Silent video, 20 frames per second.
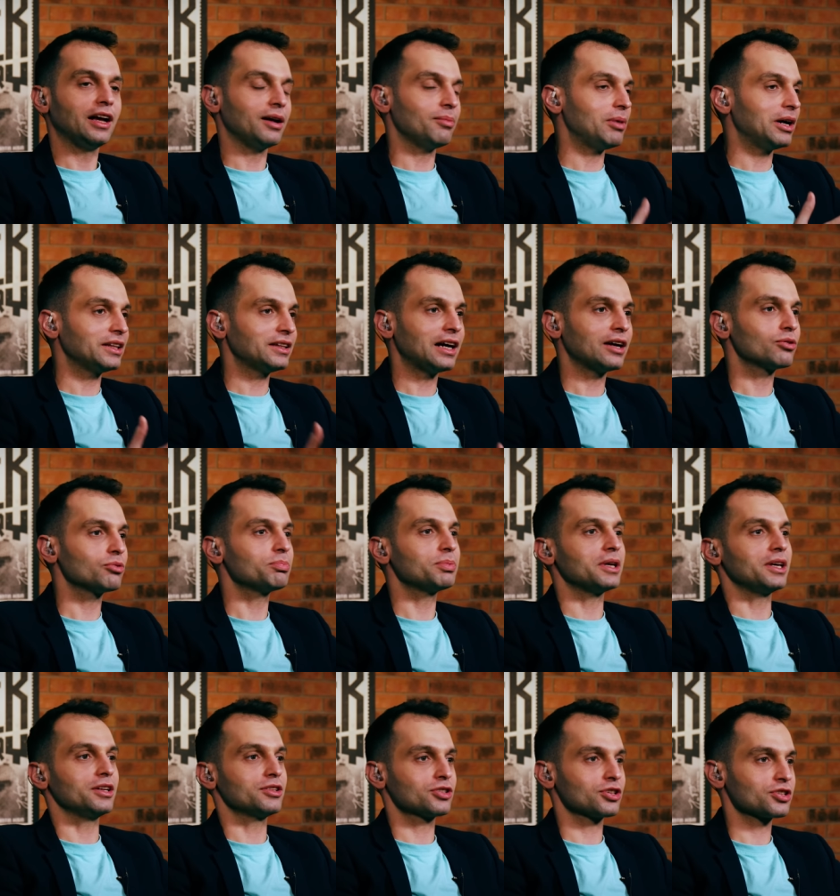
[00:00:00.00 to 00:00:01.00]
And my dad would
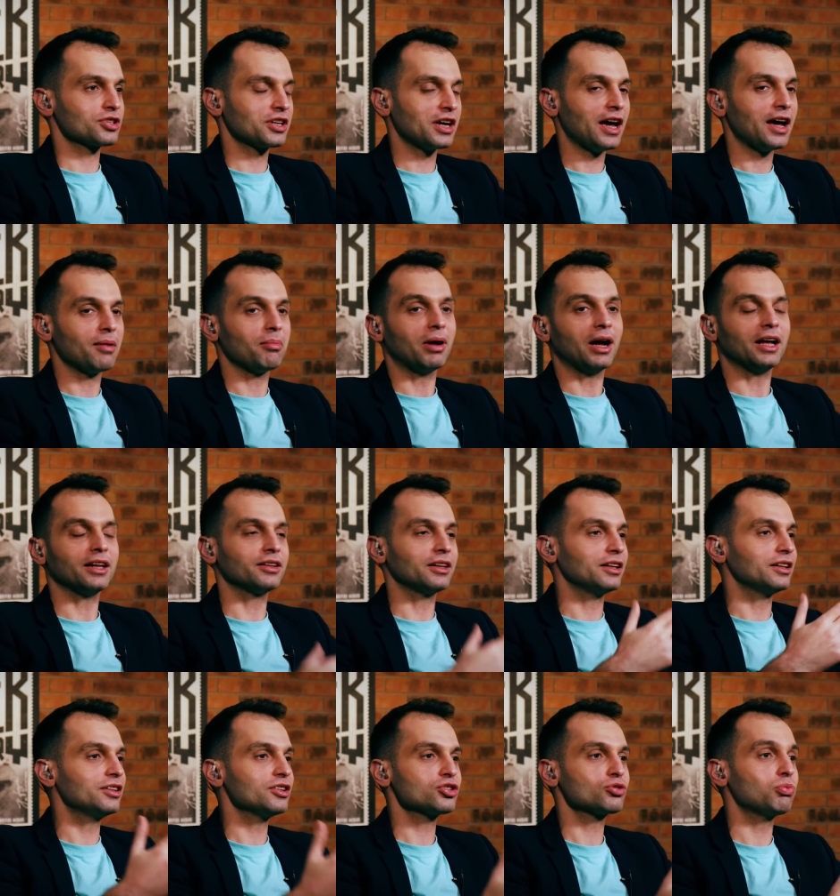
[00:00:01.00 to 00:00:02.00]
be, it's a scam.
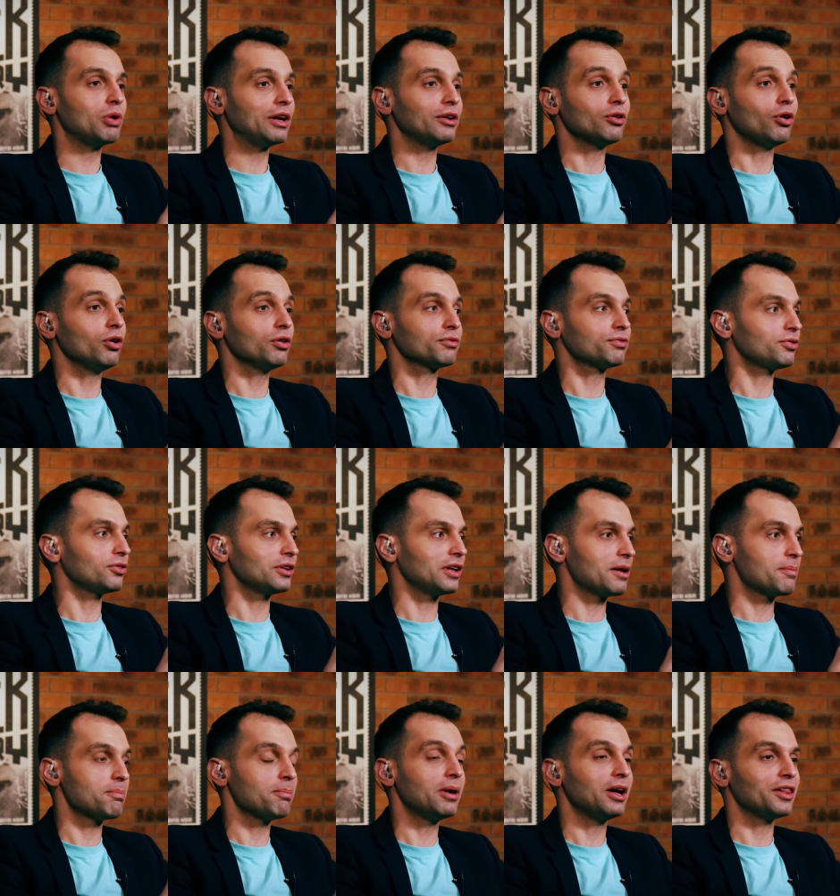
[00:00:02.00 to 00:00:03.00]
And this went on for
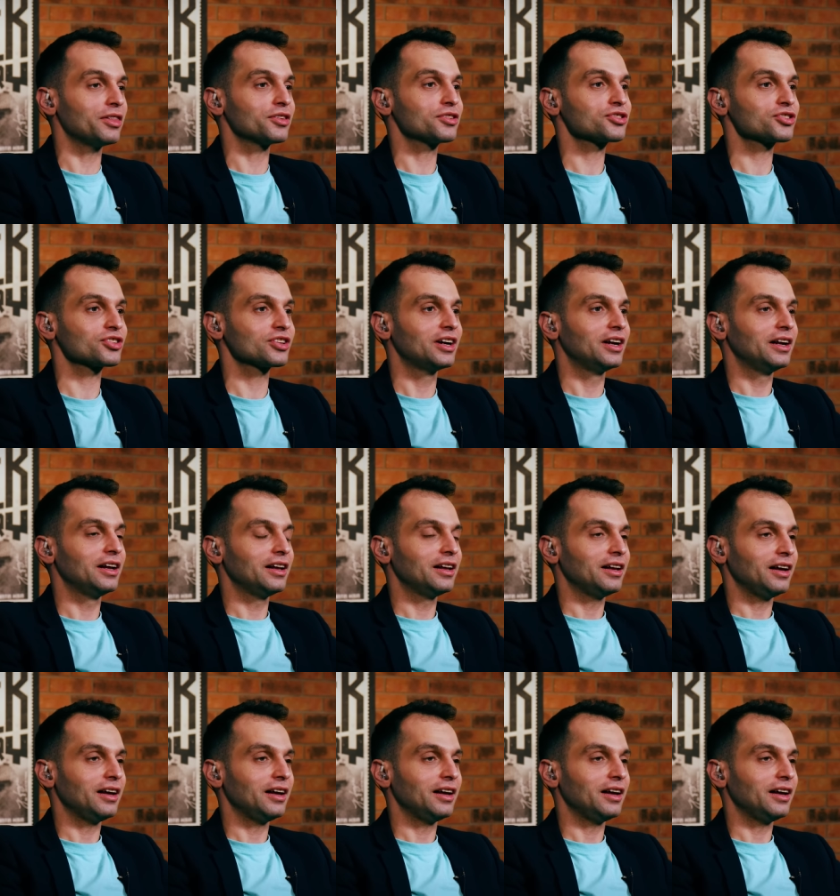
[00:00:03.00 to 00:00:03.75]
like months.